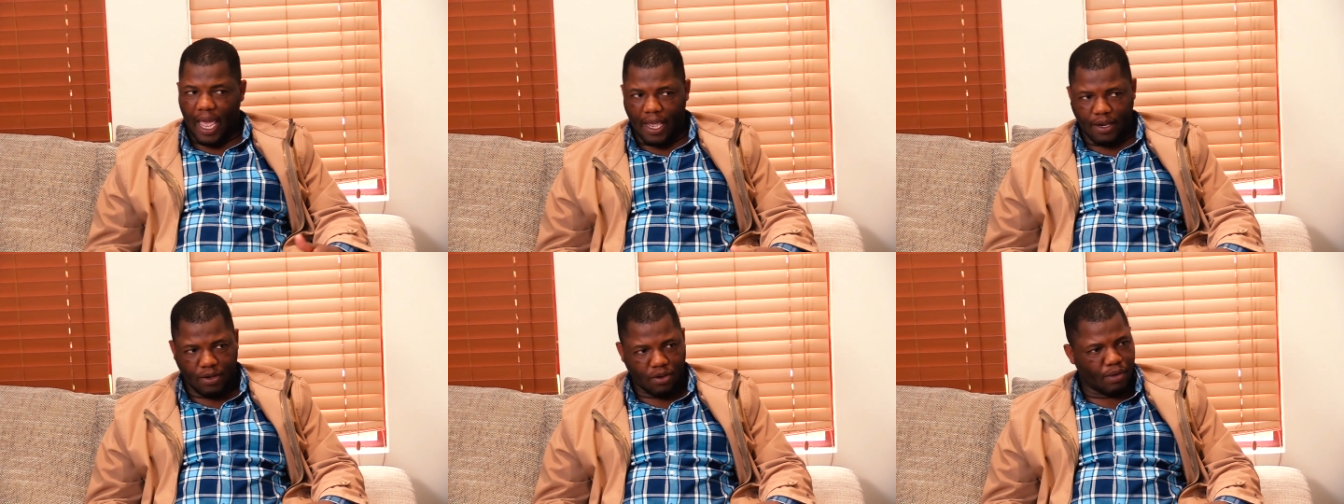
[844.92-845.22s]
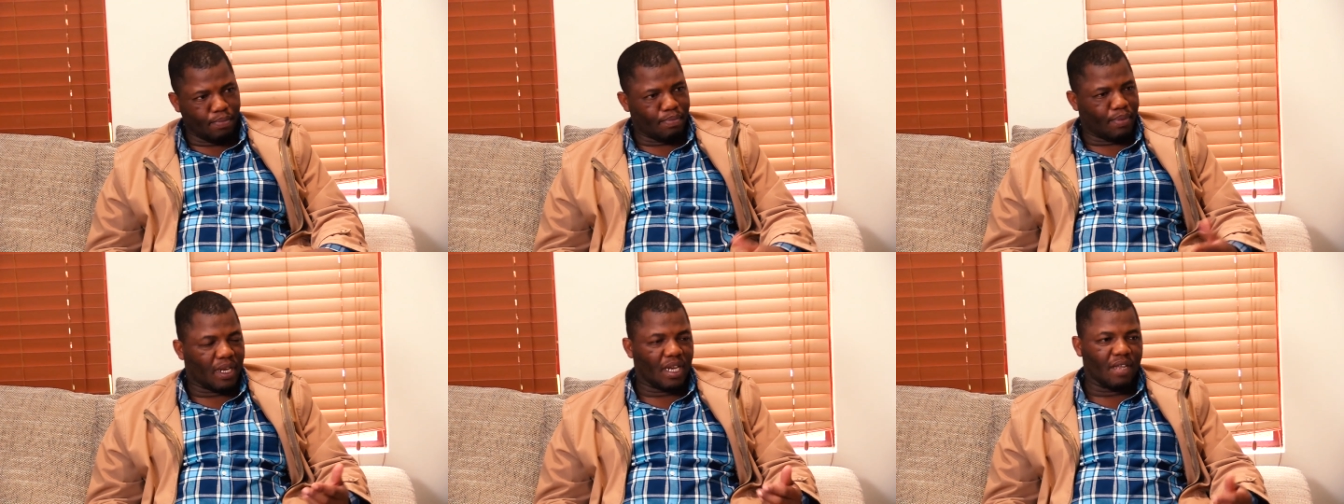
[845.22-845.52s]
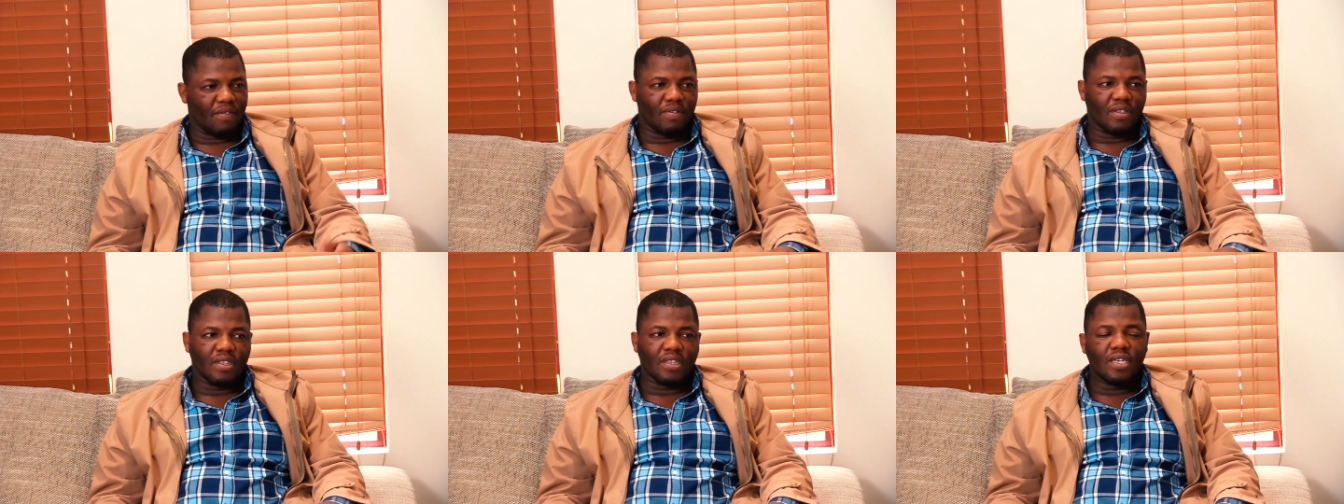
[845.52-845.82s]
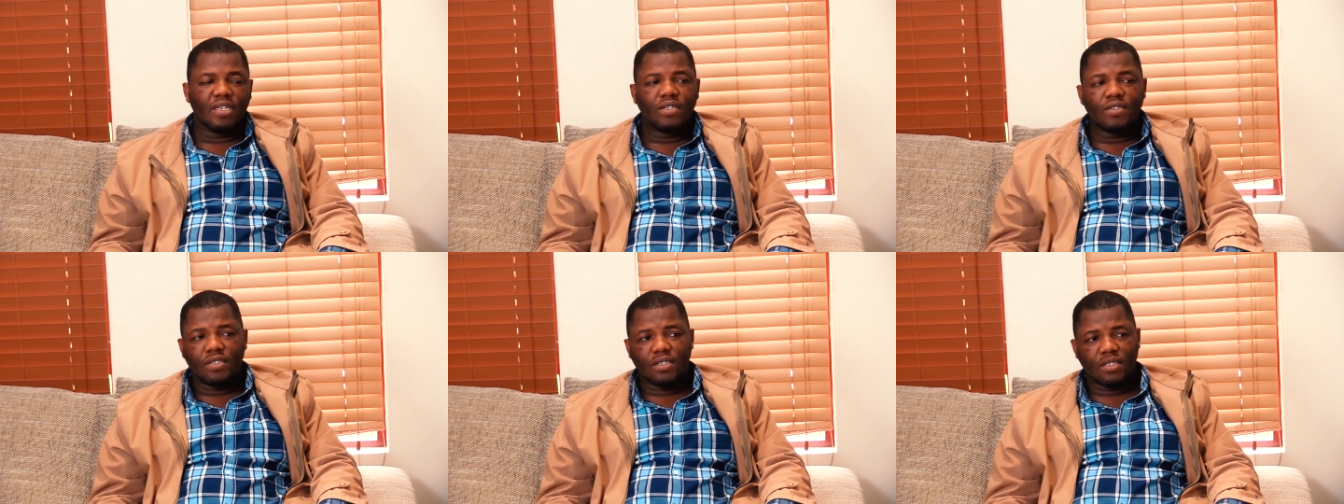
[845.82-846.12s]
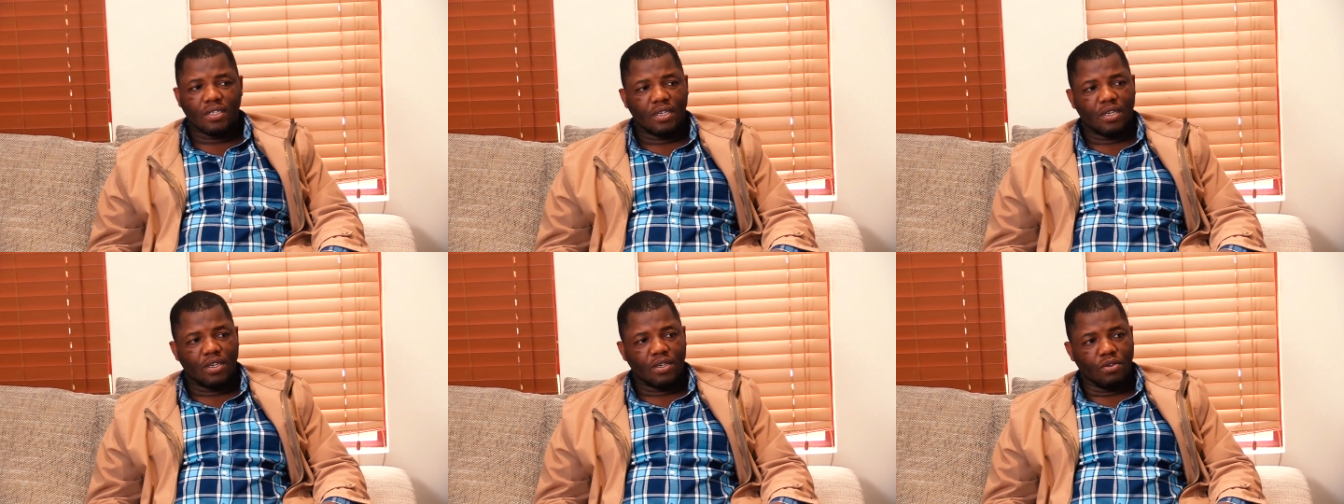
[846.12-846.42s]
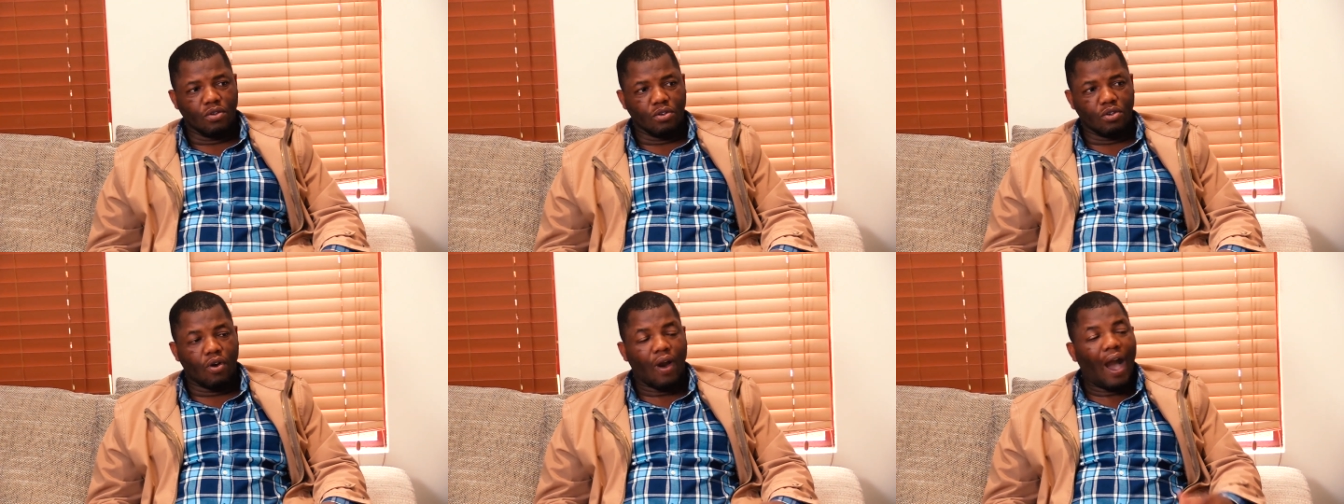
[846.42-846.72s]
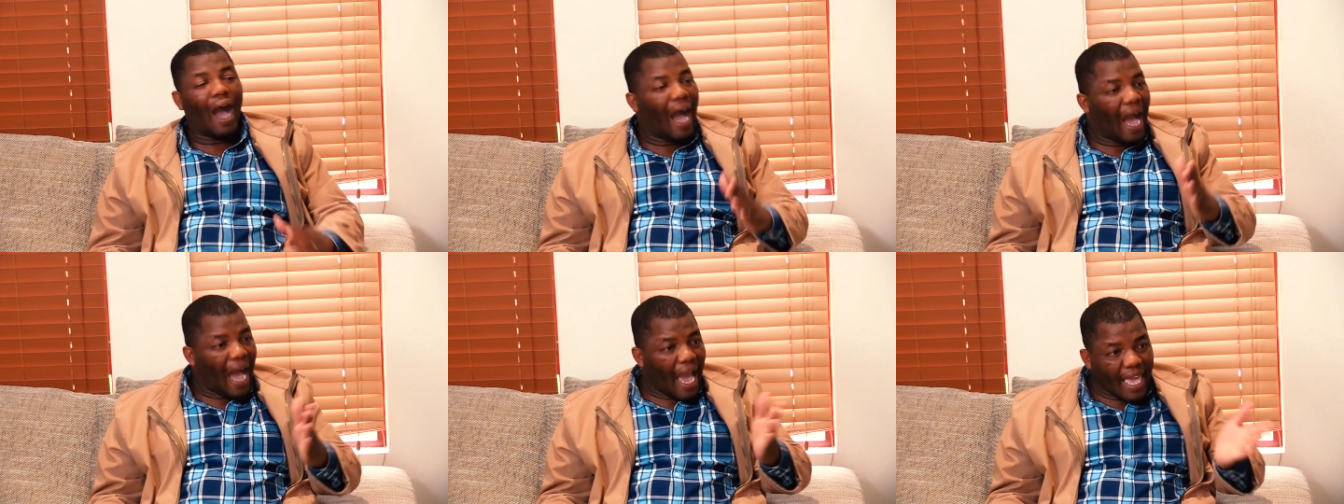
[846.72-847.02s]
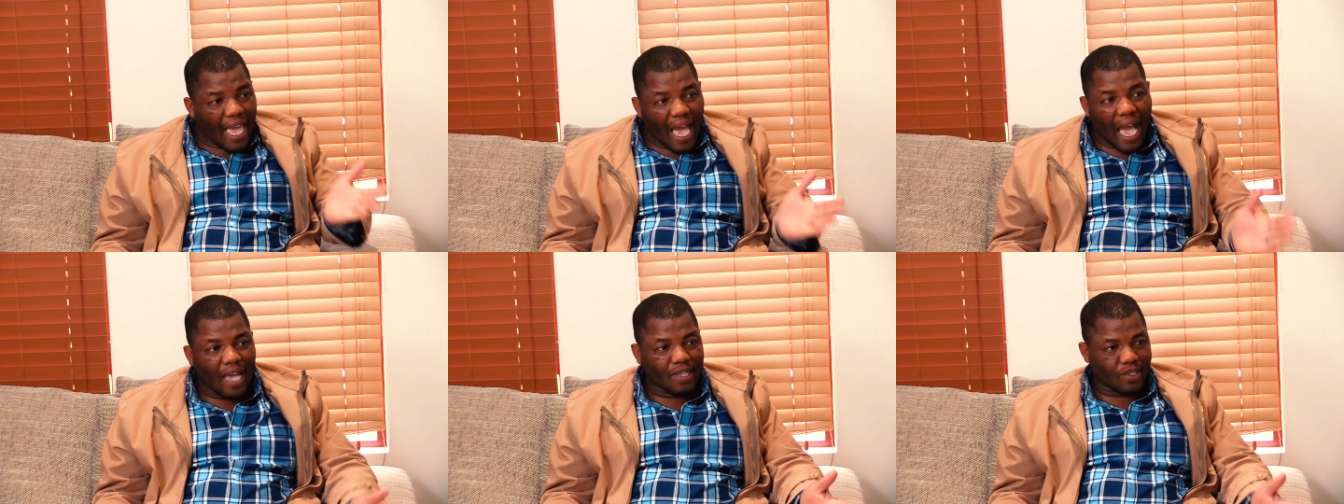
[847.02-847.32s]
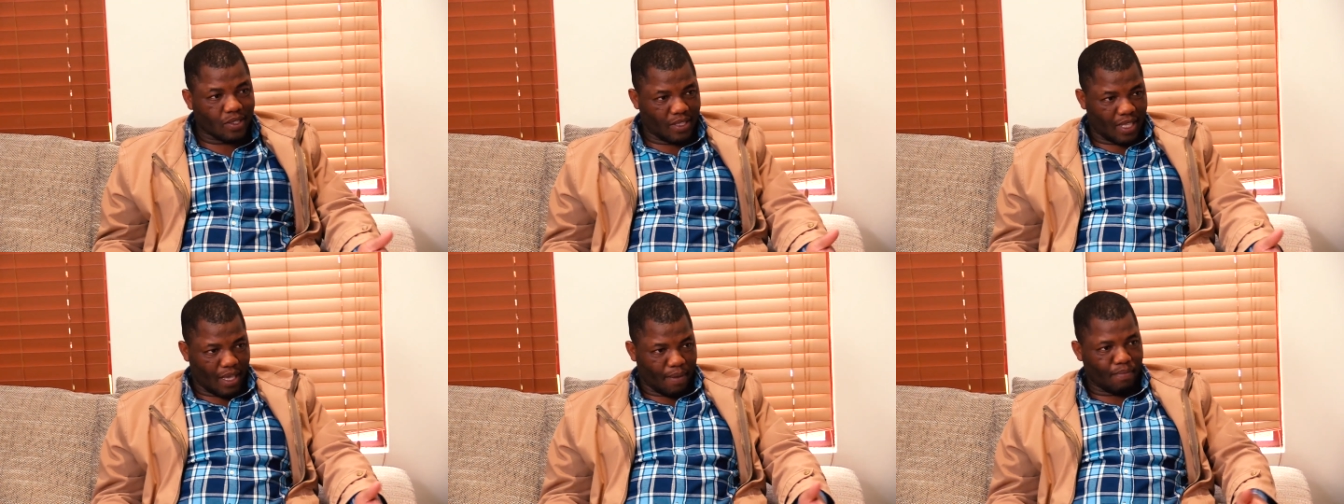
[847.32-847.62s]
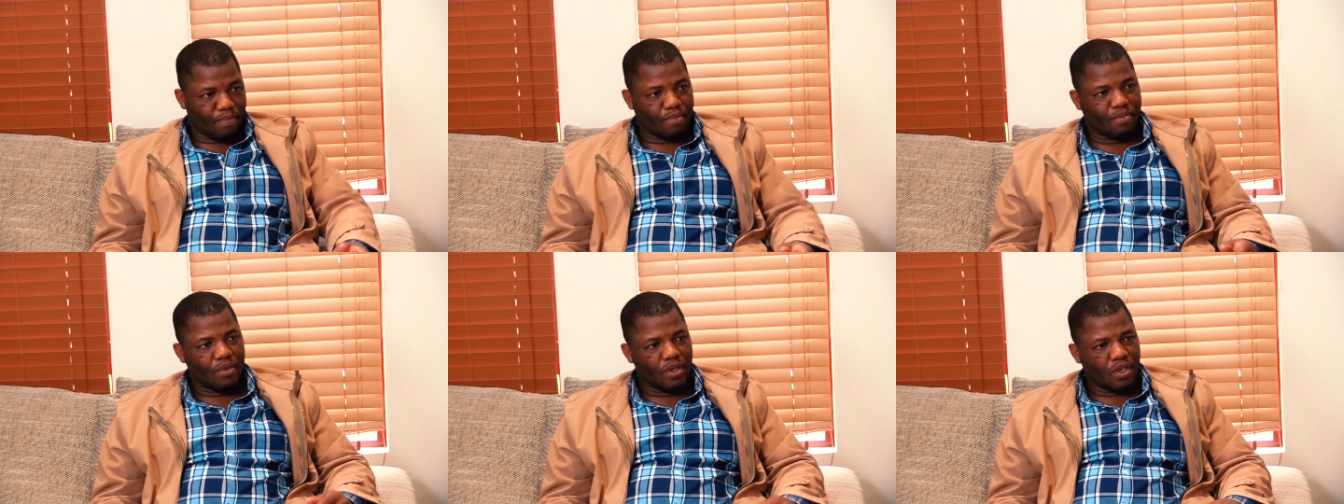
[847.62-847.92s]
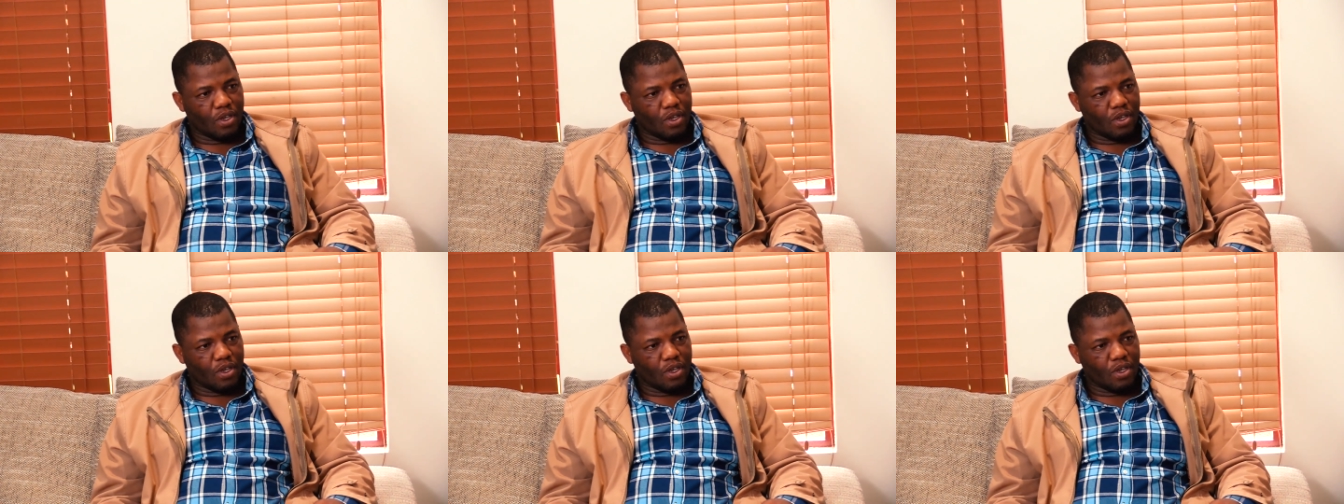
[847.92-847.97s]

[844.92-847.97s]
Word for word: I don't believe in this. You know, I asked them,